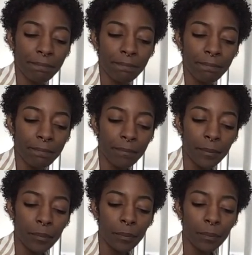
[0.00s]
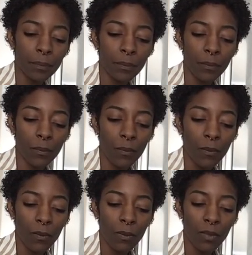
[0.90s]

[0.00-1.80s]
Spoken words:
(no one is talking)